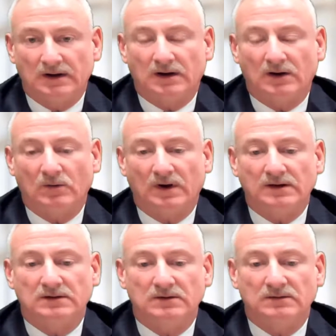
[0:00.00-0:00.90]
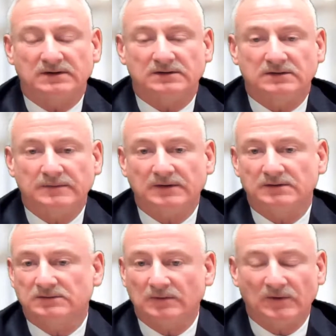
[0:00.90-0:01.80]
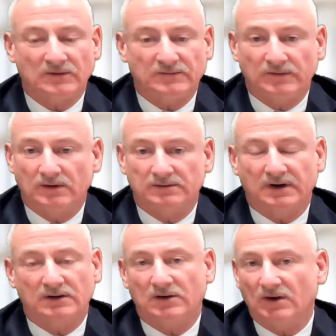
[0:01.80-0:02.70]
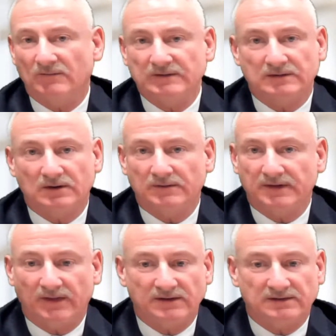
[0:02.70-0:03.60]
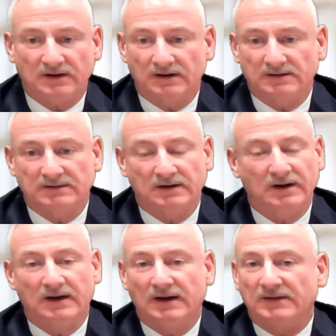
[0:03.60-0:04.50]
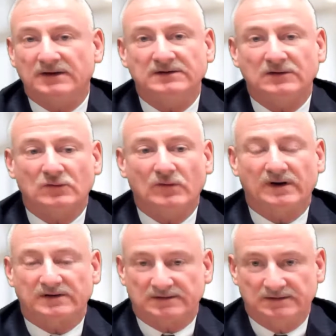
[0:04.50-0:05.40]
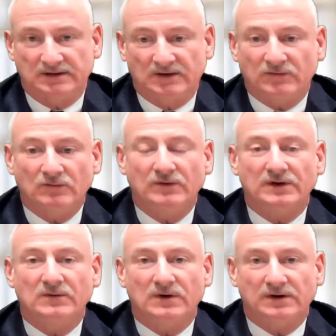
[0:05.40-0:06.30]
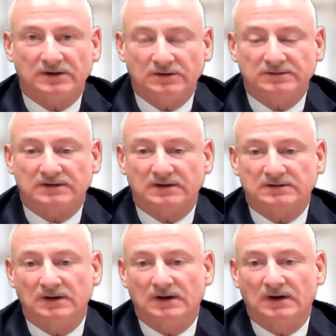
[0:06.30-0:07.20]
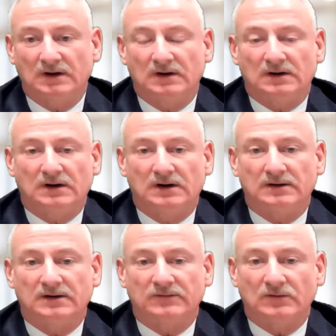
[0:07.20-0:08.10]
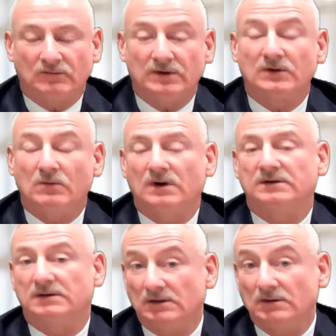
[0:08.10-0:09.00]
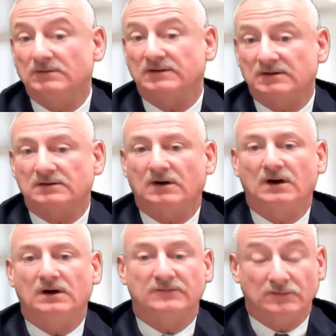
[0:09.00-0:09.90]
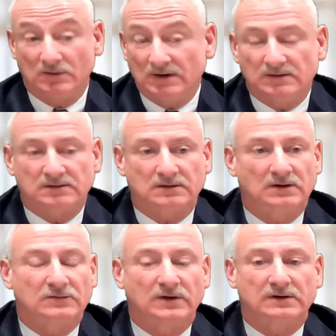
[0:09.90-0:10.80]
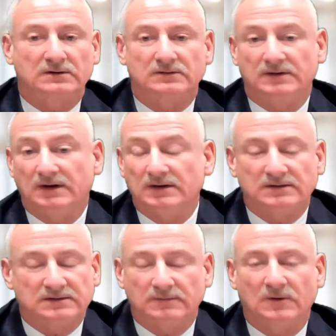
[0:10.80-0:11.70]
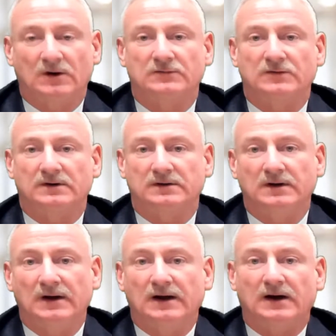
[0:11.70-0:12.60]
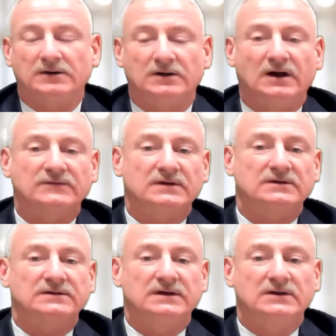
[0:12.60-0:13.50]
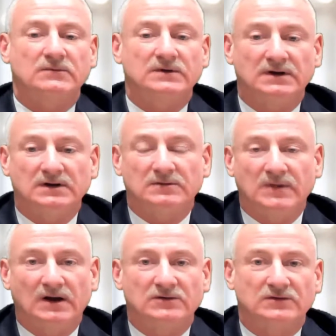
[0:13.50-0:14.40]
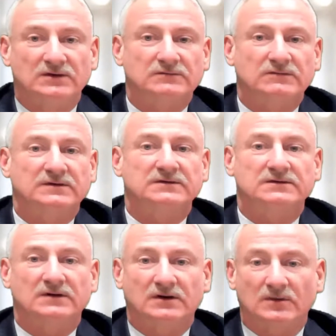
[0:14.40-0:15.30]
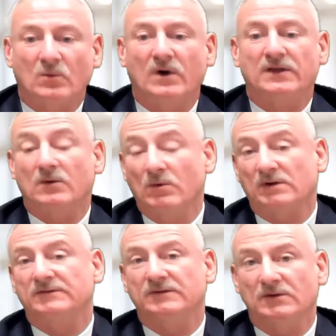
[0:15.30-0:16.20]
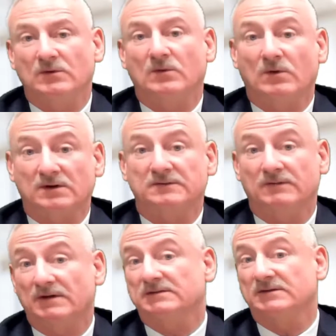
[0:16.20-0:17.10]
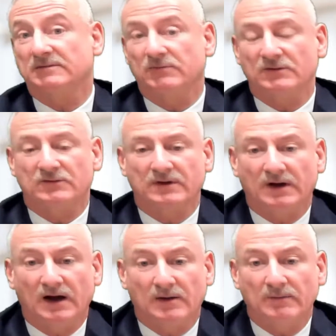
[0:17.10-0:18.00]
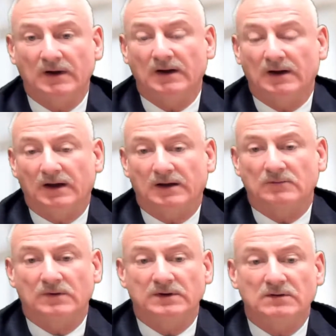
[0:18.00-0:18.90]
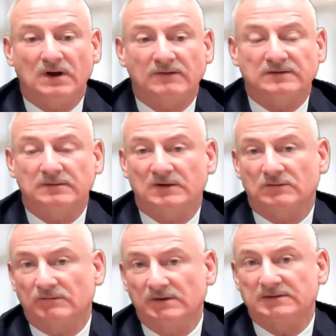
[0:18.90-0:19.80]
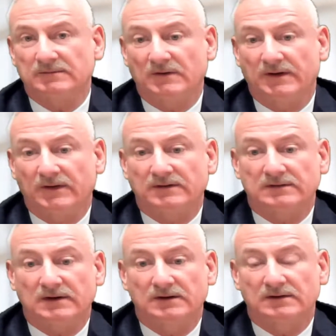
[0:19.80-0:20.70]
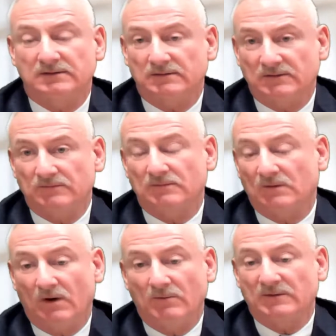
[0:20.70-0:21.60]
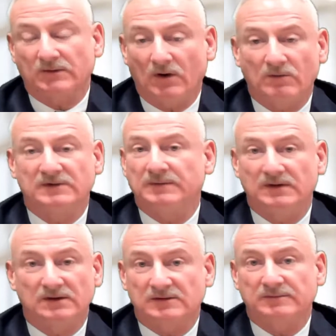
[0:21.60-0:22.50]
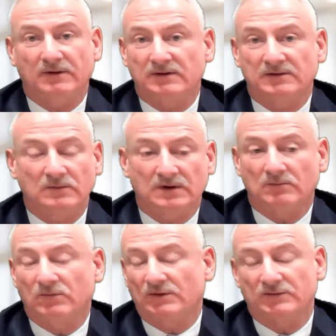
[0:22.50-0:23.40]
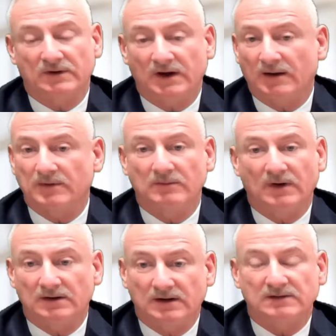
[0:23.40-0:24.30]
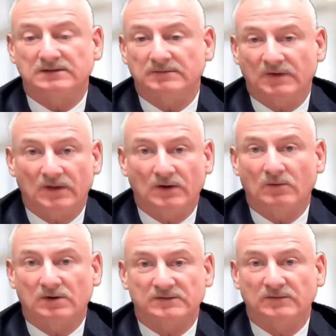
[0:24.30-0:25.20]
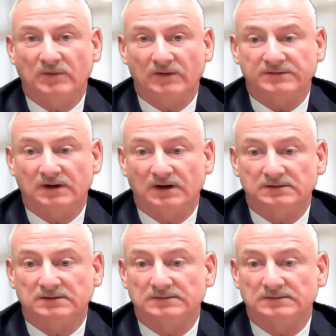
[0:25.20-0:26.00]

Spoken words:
What I do is I typically jump on the phone, get a conference call with the other side, and say, these are the risks. If you really want to use us, if you really want to use if you need this contractor or you need this subcontractor, you have to understand that we need to manage these risks in a way that works for you and works for us. Let's bridge the gap. And when you have somebody that's reasonable on the other side, it's almost always been the experience that we can bridge the gap and get something that works for both sides.